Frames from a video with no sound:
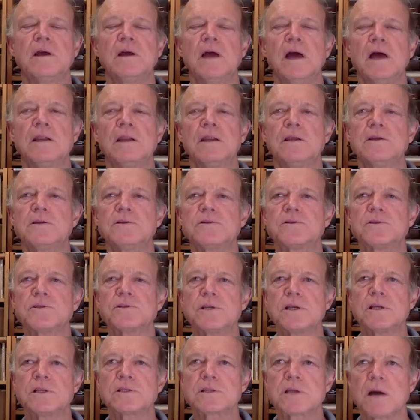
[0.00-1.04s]
And he
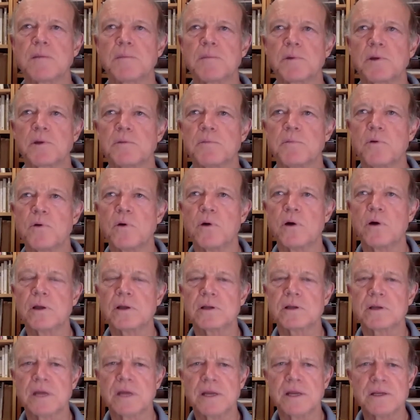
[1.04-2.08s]
sits up at a point
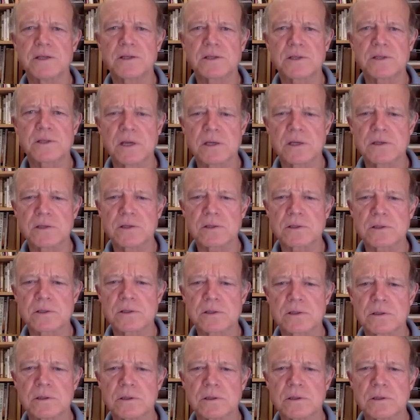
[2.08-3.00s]
and he says,